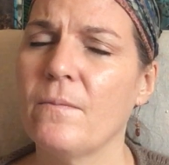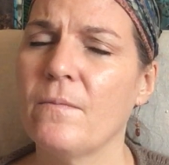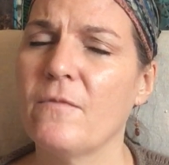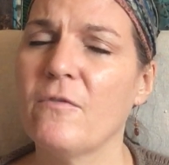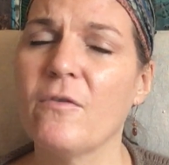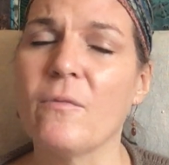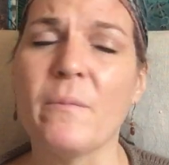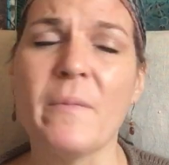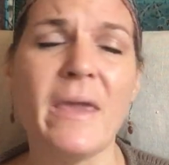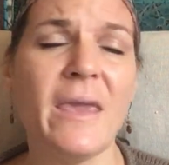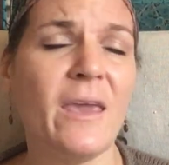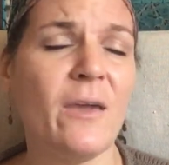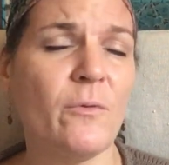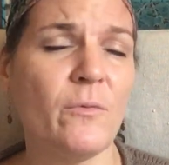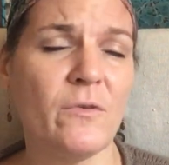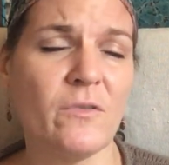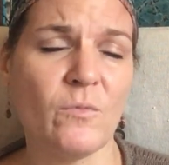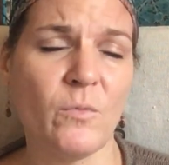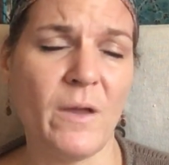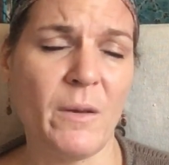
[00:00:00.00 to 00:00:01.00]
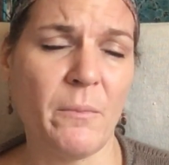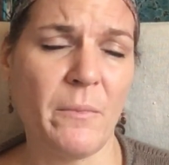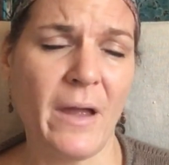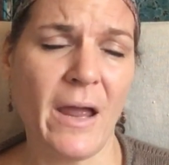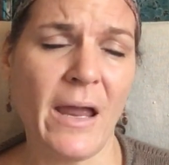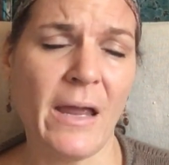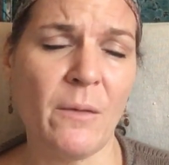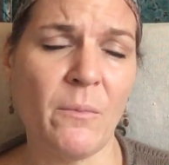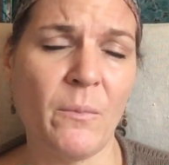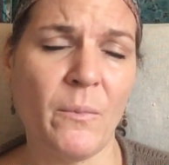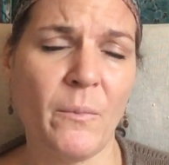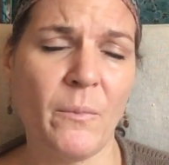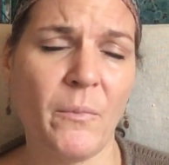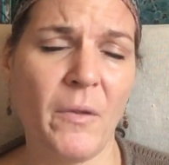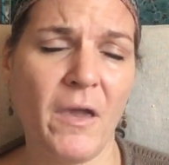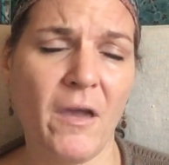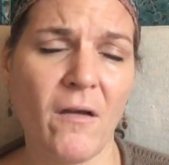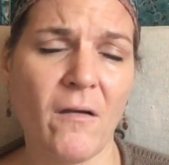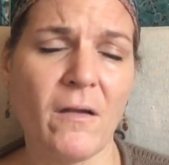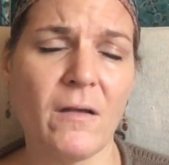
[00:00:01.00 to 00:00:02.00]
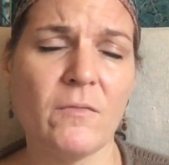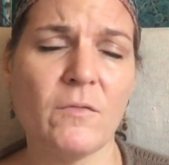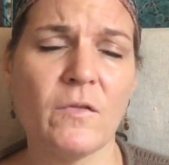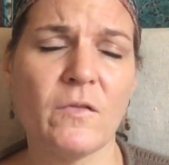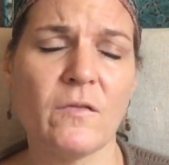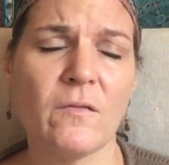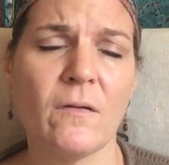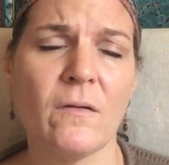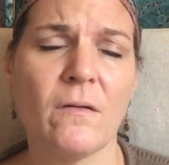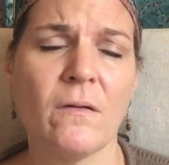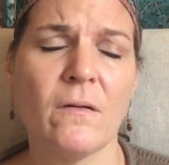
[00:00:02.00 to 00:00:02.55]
for me, it was when my parents